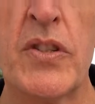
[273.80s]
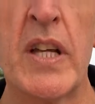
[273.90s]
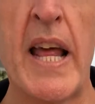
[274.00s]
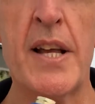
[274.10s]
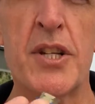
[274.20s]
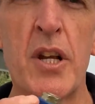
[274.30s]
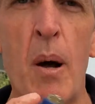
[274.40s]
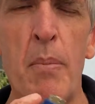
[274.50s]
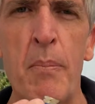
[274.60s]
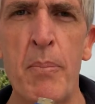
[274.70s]
connection
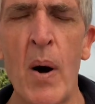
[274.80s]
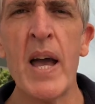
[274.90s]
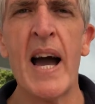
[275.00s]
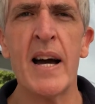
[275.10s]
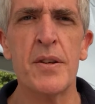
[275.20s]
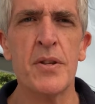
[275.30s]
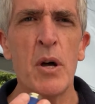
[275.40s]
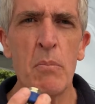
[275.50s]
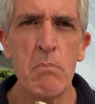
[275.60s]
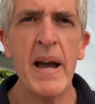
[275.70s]
up by hand,
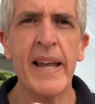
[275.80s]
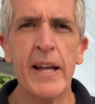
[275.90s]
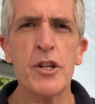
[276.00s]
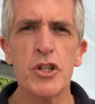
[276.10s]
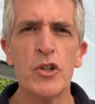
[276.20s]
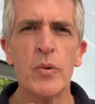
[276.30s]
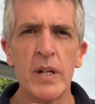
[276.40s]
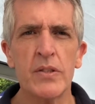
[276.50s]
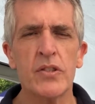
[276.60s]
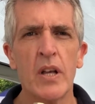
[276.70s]
making sure
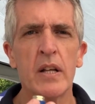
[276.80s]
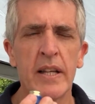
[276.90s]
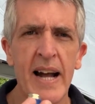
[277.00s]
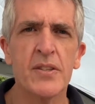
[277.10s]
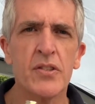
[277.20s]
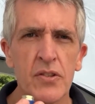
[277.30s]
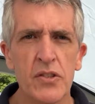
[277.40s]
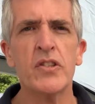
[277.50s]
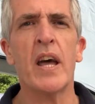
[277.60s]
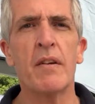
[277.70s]
it's gas
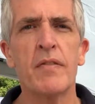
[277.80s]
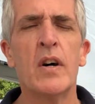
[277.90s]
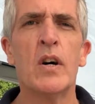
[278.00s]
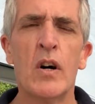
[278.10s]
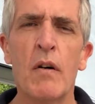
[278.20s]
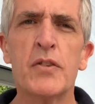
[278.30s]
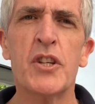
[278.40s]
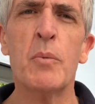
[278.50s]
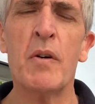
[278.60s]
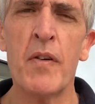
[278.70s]
safe.
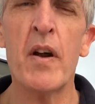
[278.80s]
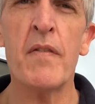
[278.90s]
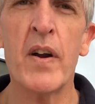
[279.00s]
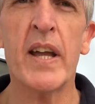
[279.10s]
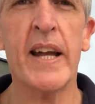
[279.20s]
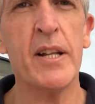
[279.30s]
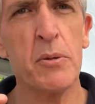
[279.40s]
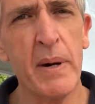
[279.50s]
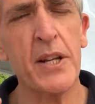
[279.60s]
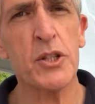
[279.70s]
Obviously, we're very, very keen to
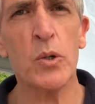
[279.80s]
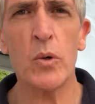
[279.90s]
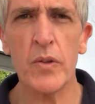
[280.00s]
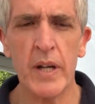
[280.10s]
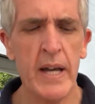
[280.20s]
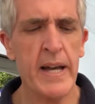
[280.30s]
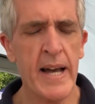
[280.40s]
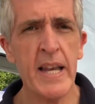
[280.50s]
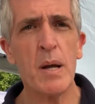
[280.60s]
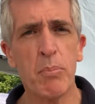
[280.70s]
make sure that
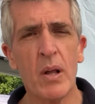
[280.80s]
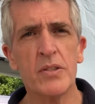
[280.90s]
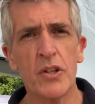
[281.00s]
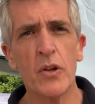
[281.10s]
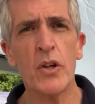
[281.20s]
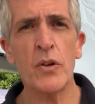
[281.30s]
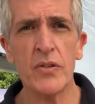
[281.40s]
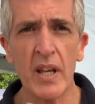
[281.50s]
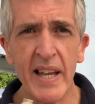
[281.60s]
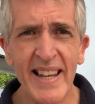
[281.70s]
any appliance that you're
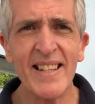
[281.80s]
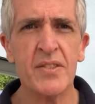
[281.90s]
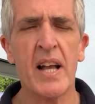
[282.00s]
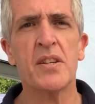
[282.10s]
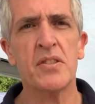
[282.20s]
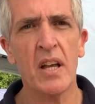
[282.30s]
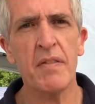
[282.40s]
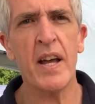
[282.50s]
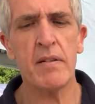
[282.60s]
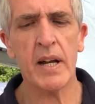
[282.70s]
using is gas safe
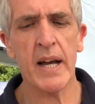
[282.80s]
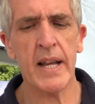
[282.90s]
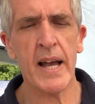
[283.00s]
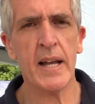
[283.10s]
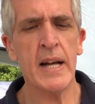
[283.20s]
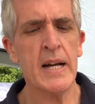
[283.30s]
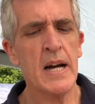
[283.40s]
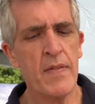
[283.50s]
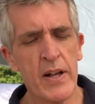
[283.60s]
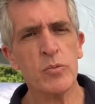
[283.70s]
here at Cadac,
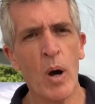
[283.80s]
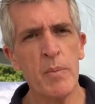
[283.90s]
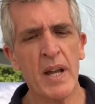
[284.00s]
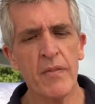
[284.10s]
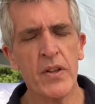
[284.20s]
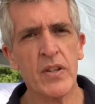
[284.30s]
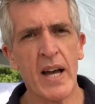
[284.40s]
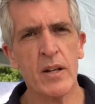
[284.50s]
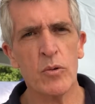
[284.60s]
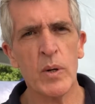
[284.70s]
and that's why we give this
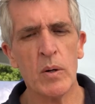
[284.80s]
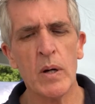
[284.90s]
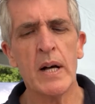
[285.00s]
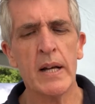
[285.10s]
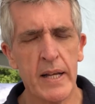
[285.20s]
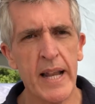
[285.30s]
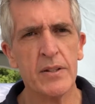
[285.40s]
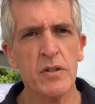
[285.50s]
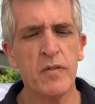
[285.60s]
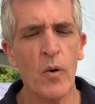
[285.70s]
hand wheel
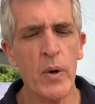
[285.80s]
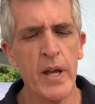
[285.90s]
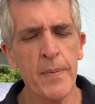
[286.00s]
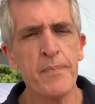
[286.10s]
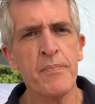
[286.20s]
connector for you.